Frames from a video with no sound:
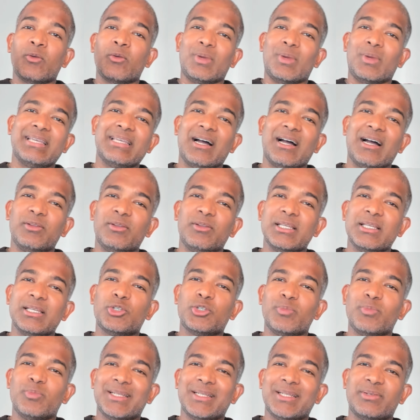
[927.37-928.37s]
We'll see how
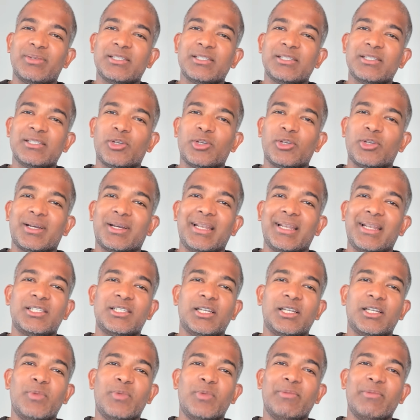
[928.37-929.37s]
these two metrics are
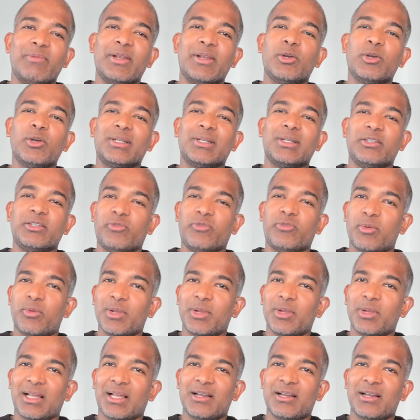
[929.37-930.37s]
connected when we look at the
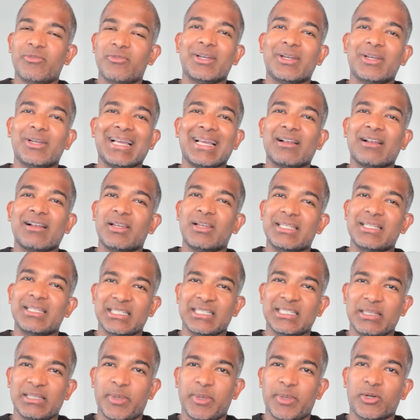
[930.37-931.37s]
formula for
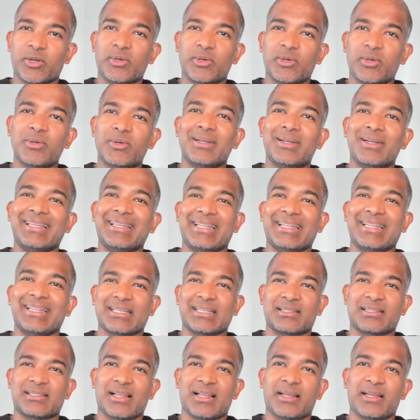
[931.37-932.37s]
calculating DPO in the
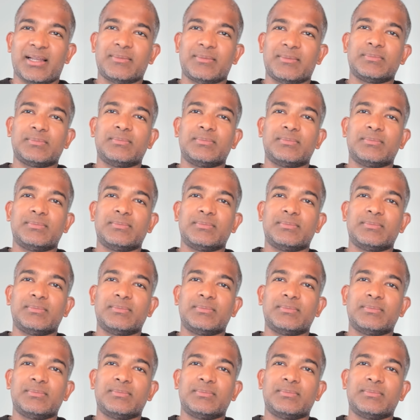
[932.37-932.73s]
next slide.